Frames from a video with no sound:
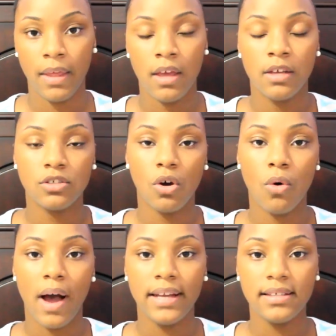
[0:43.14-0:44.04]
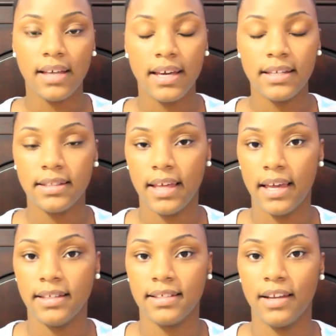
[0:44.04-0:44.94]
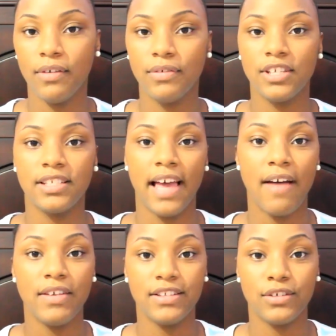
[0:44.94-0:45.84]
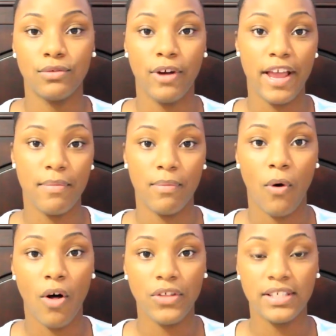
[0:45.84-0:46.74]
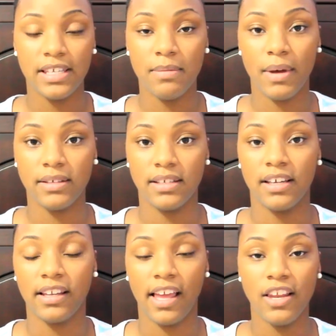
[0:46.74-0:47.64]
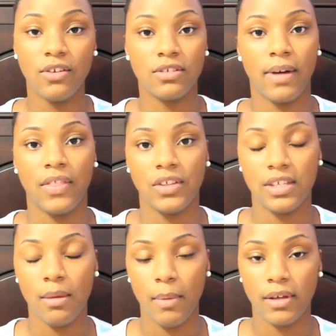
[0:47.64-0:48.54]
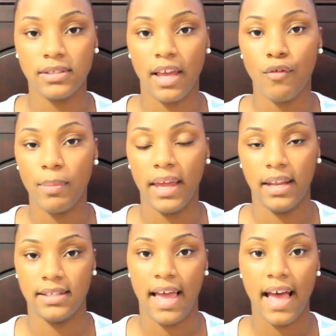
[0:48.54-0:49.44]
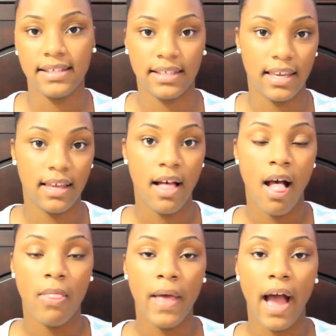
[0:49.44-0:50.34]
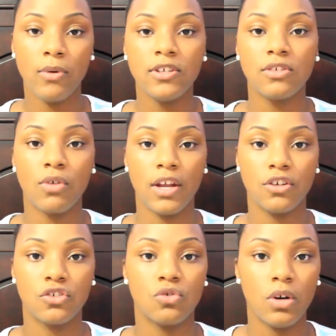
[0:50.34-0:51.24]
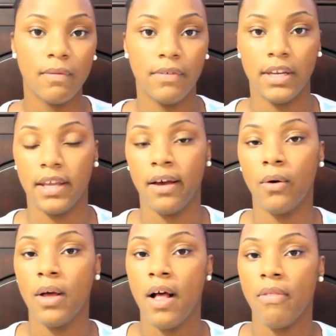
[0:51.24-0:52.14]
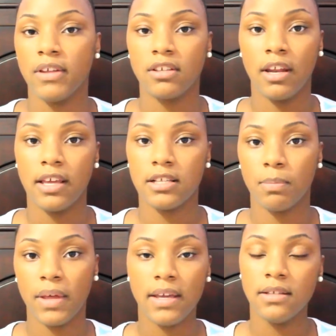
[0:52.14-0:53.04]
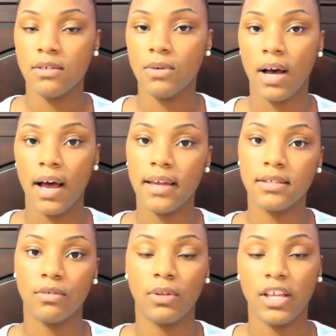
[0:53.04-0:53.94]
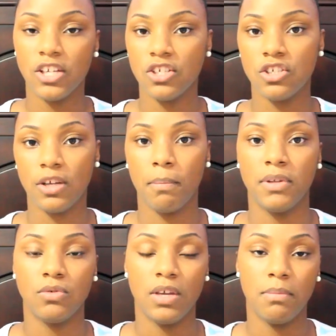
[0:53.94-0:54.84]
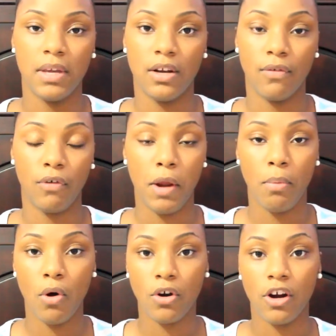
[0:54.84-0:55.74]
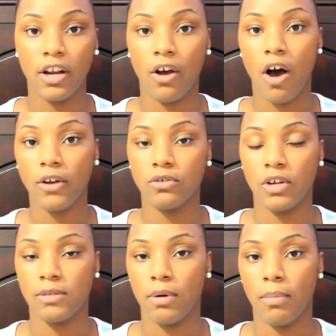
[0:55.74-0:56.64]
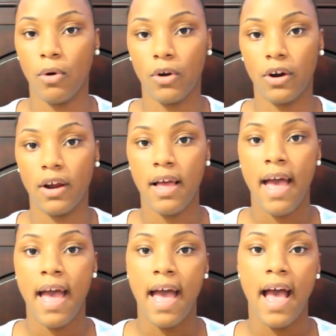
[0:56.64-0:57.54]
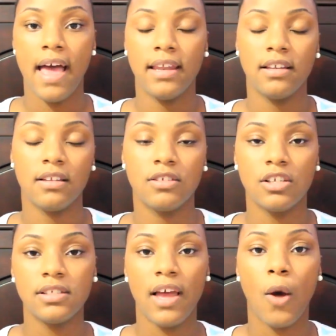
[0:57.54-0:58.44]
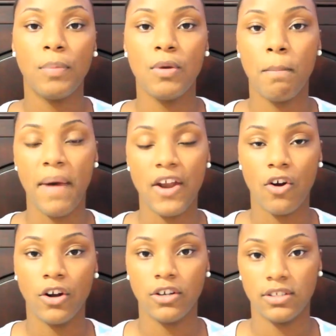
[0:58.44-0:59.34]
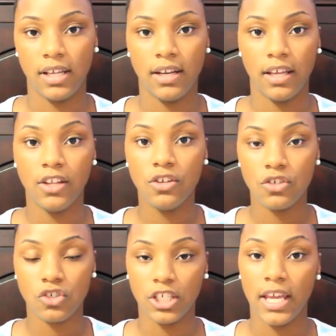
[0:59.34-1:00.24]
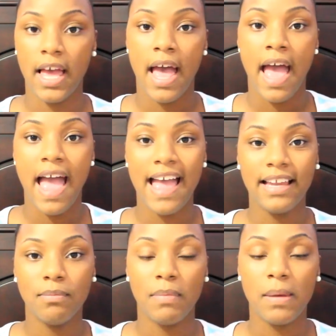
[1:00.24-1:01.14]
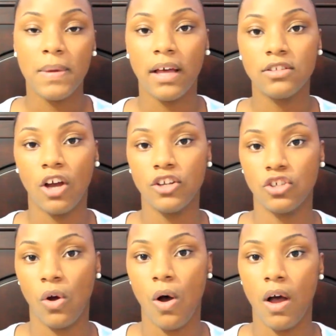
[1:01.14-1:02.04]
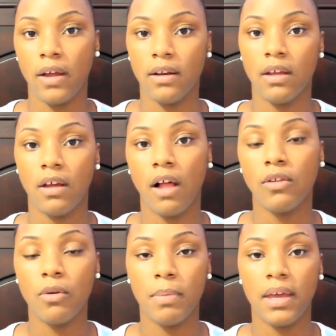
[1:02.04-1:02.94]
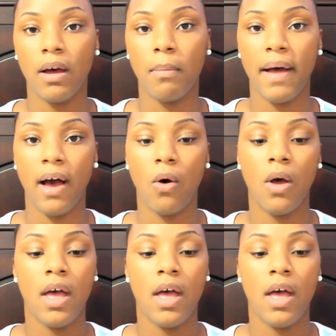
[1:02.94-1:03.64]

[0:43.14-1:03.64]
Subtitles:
So I decided that instead of just having to write all these emails and continue to write these emails to everybody that's asking, that I would just create a short video that's going to explain to you guys the relationship between being a freight broker and an auto transport broker, and just to help you better understand the industry. And maybe I'll touch on a little bit about